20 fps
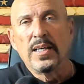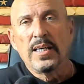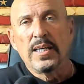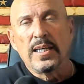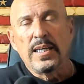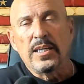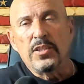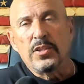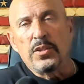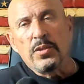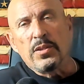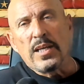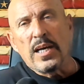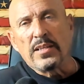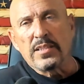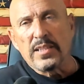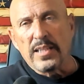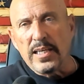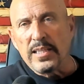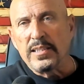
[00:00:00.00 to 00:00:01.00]
In
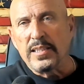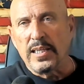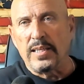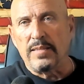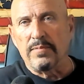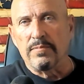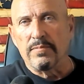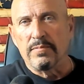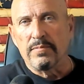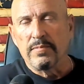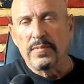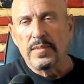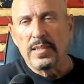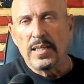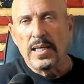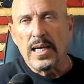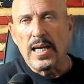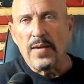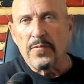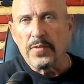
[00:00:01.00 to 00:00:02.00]
2018,
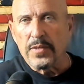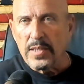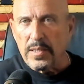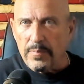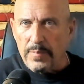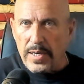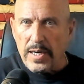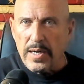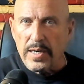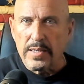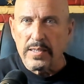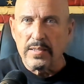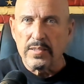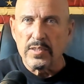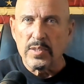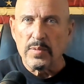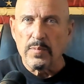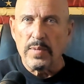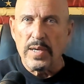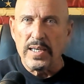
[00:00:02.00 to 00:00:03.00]
African Americans
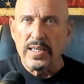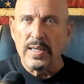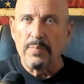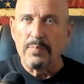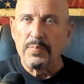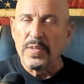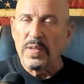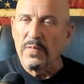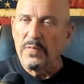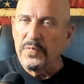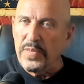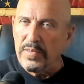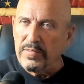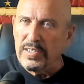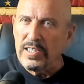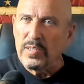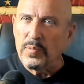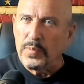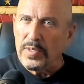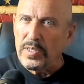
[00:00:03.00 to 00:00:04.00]
made up
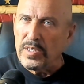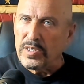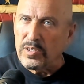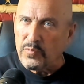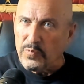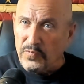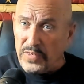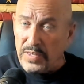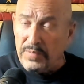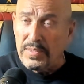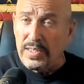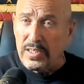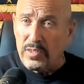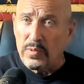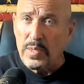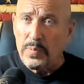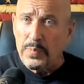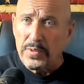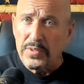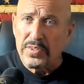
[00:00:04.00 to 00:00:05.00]

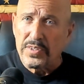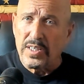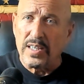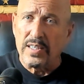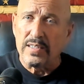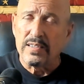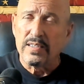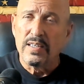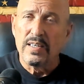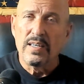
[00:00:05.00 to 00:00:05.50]
53%